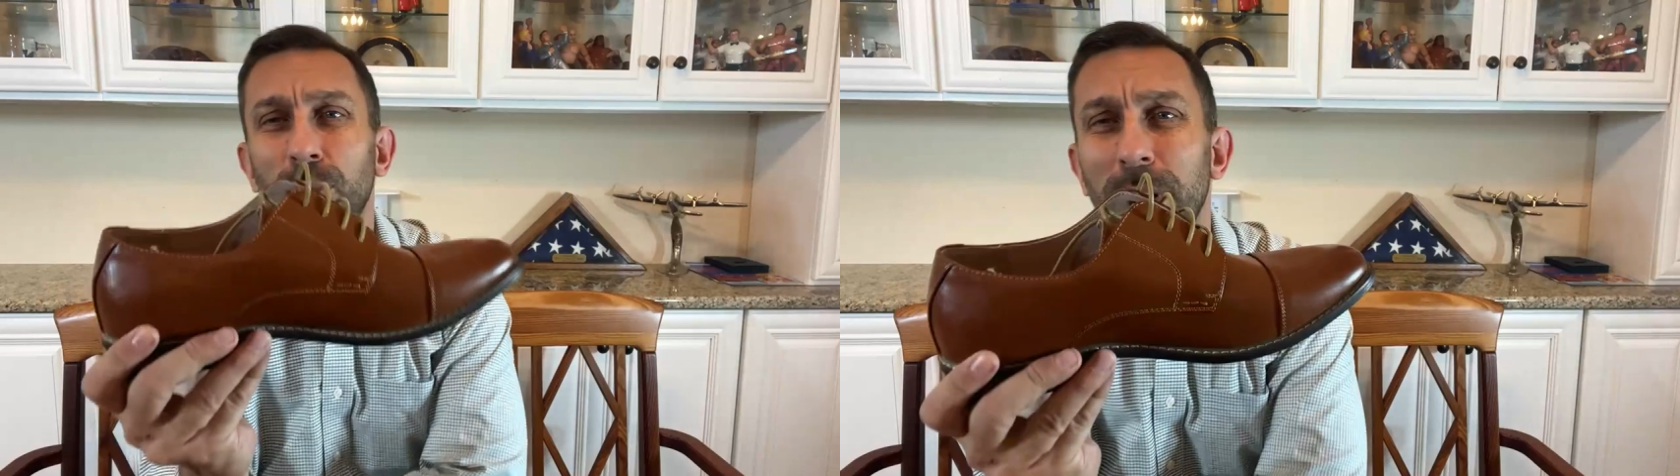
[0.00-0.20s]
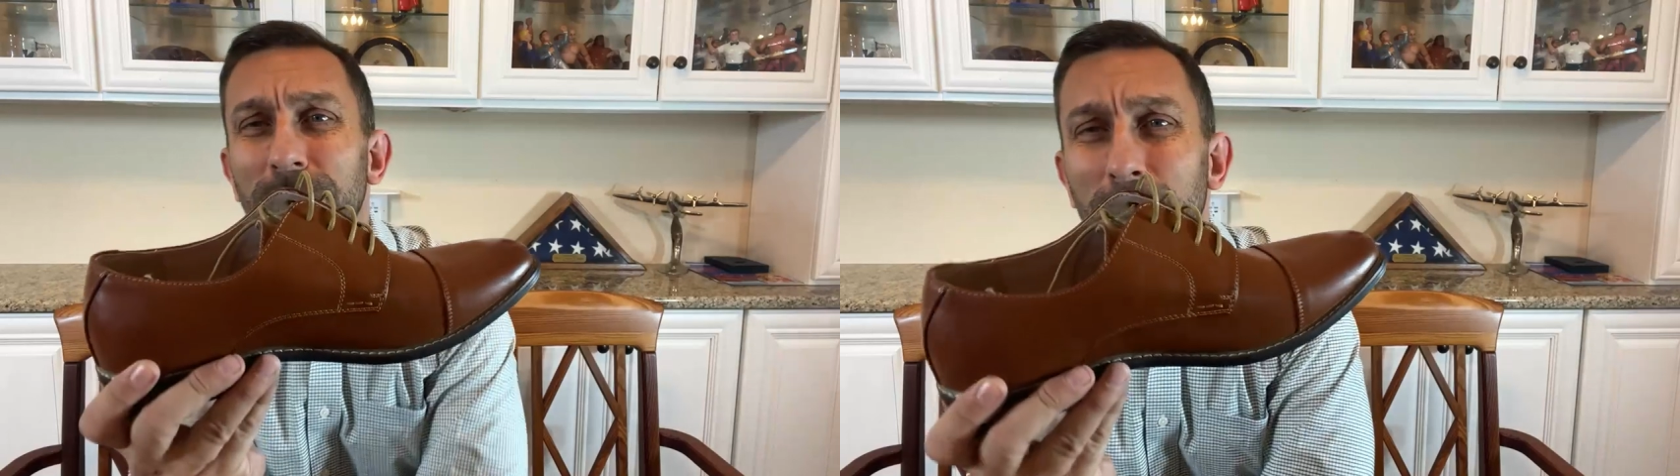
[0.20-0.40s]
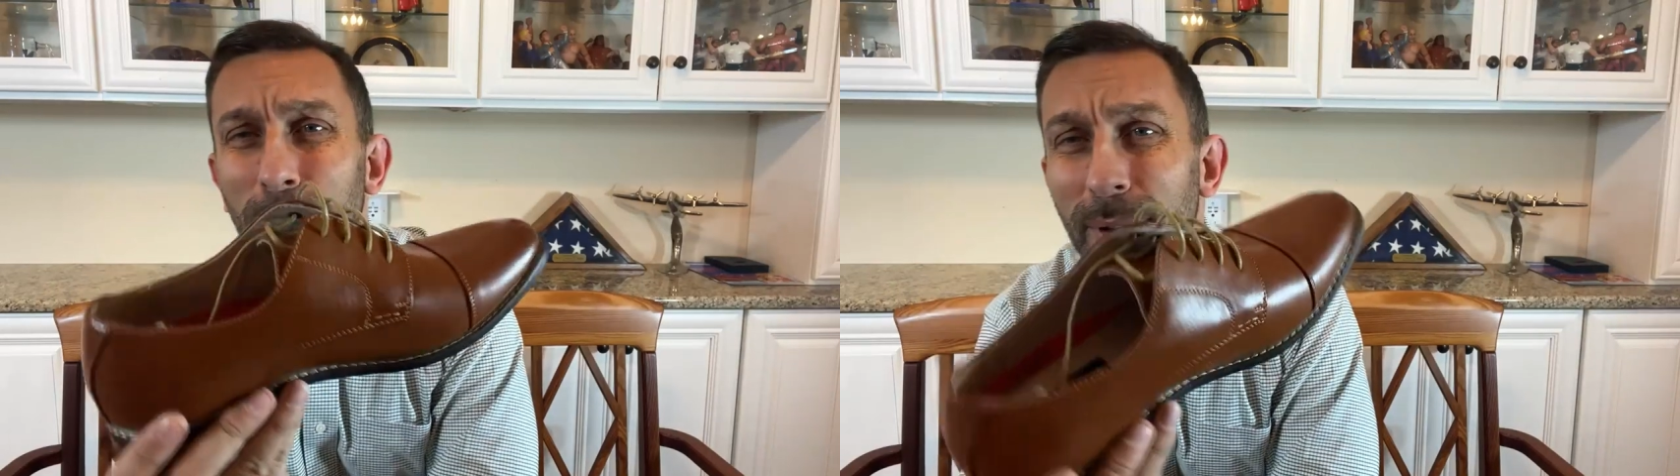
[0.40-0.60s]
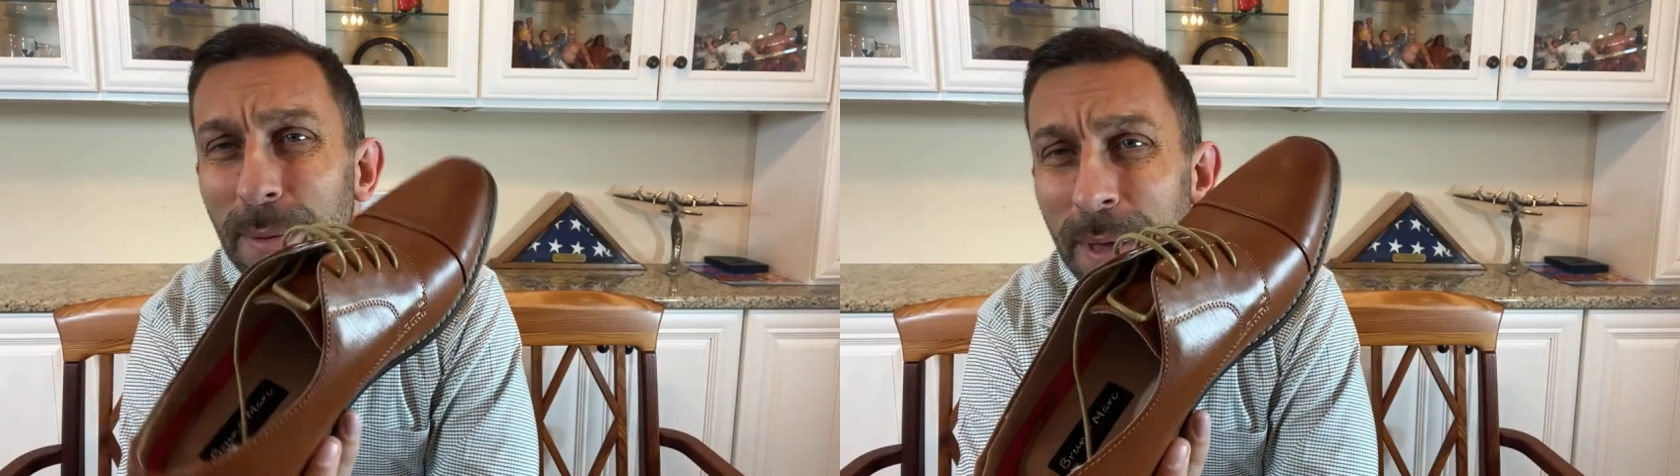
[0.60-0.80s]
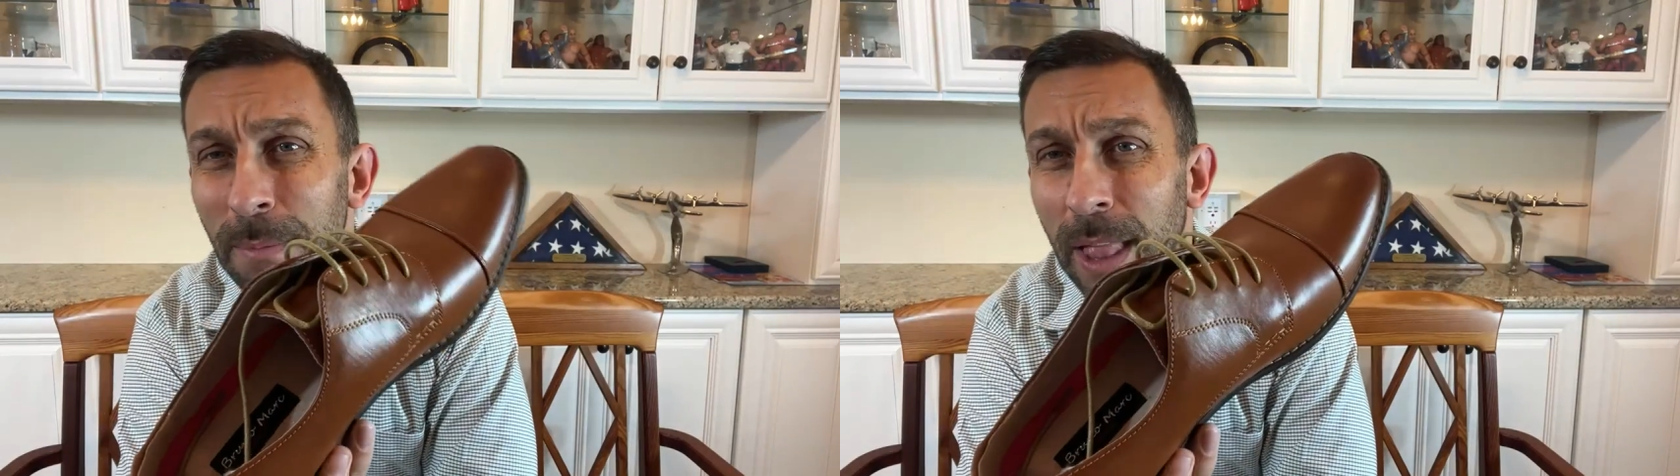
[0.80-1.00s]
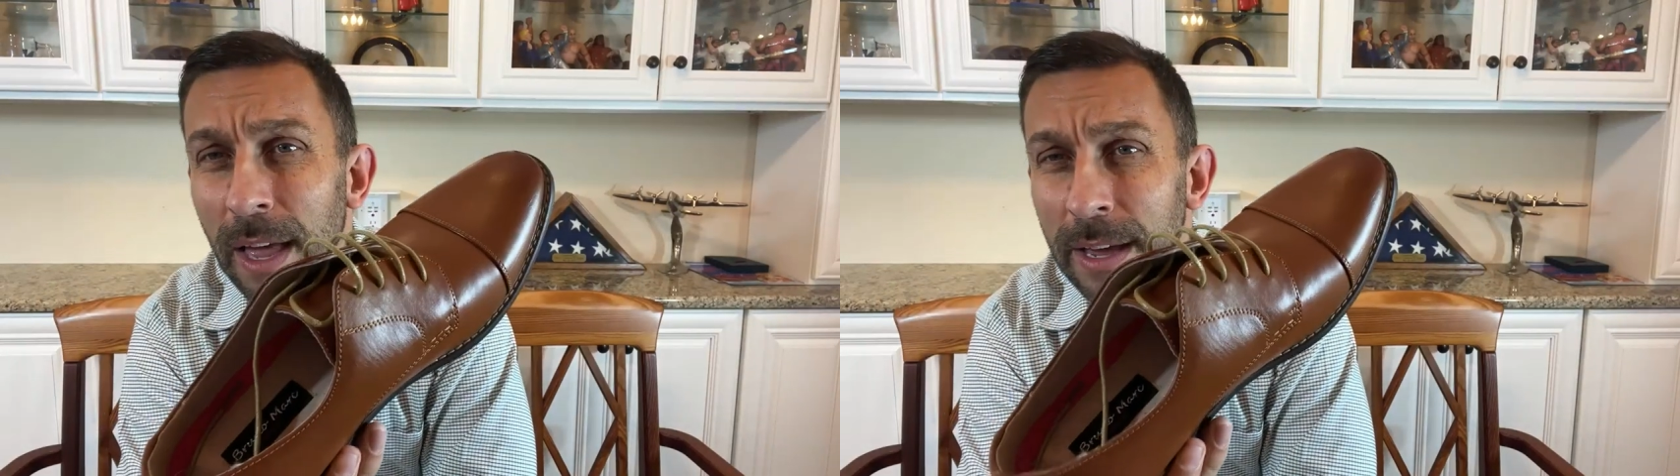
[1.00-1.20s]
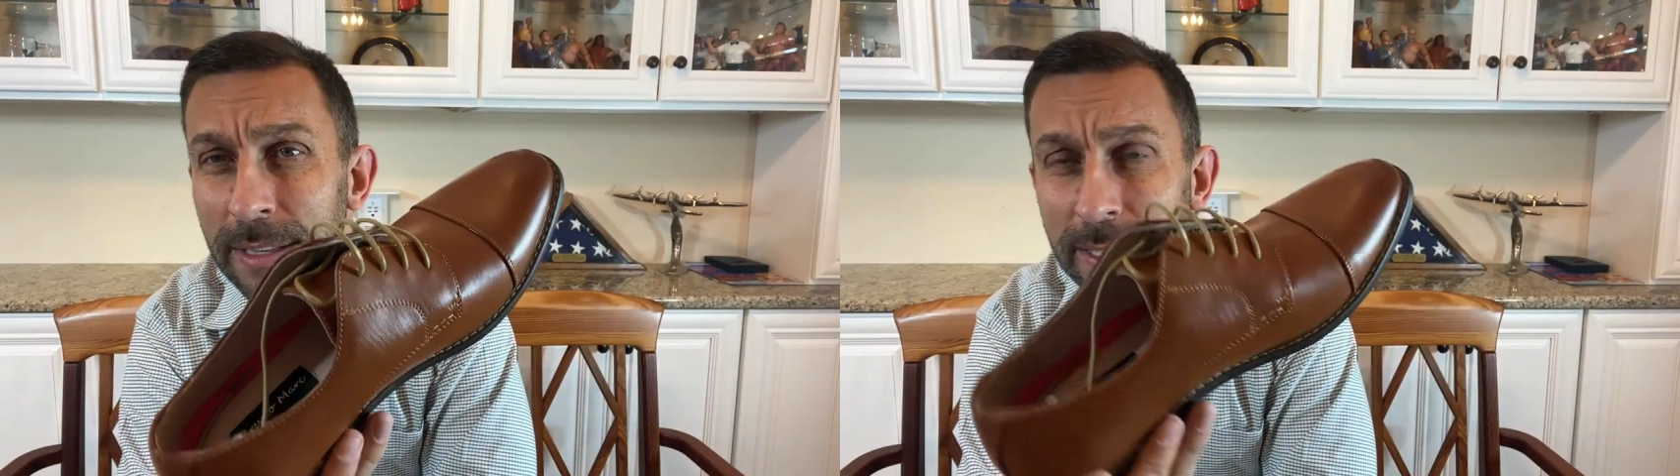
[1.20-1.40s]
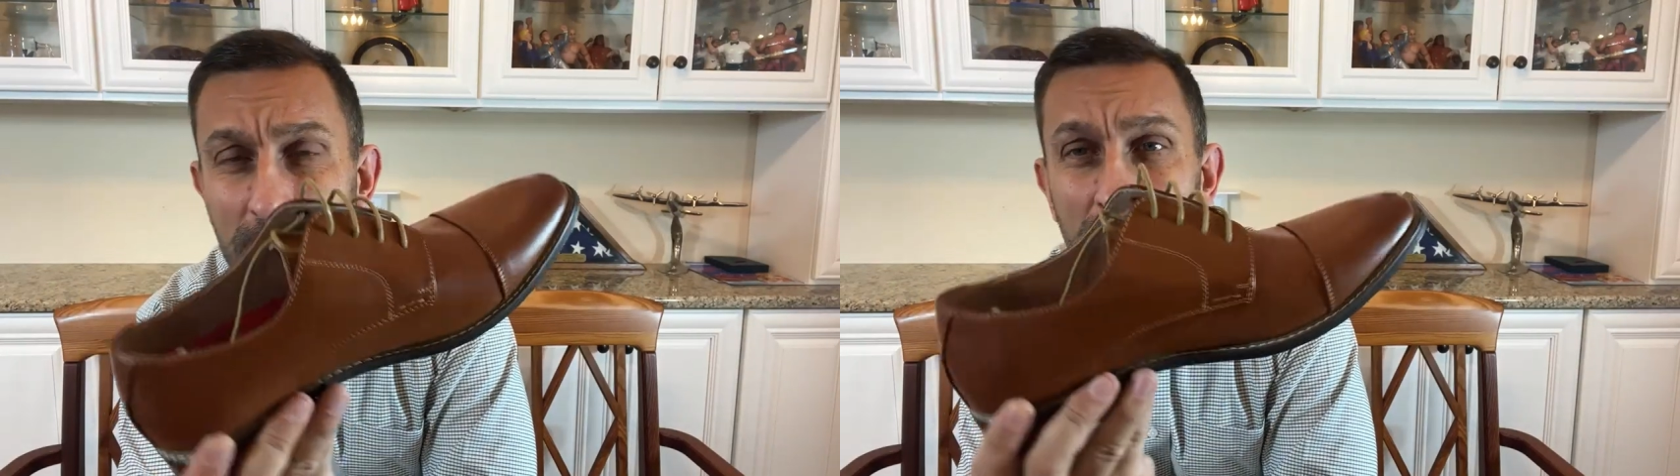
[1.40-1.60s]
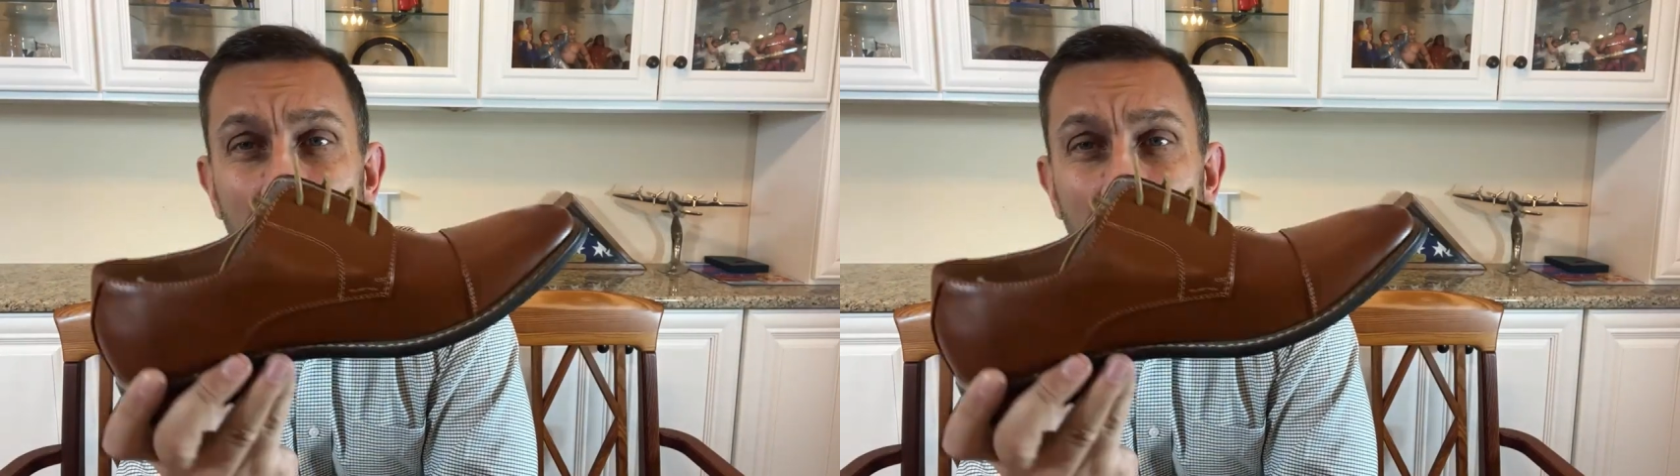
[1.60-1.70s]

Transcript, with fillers: one of their premium lines.